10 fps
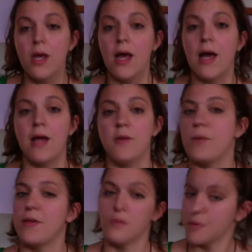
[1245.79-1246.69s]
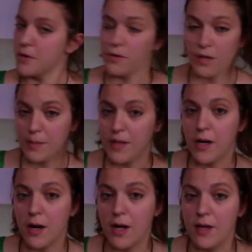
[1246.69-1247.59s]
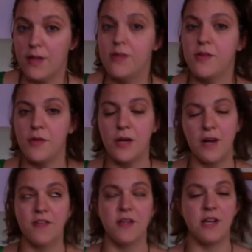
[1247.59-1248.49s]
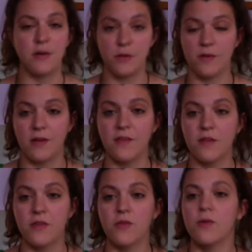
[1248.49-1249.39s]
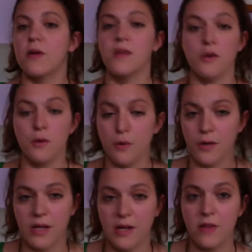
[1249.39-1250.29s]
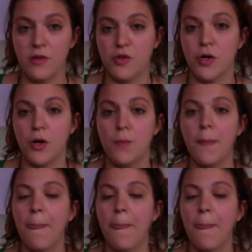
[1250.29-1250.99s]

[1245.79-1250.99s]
and whether or not you're going to be hired, you have to tell yourself the story that you're already in the job.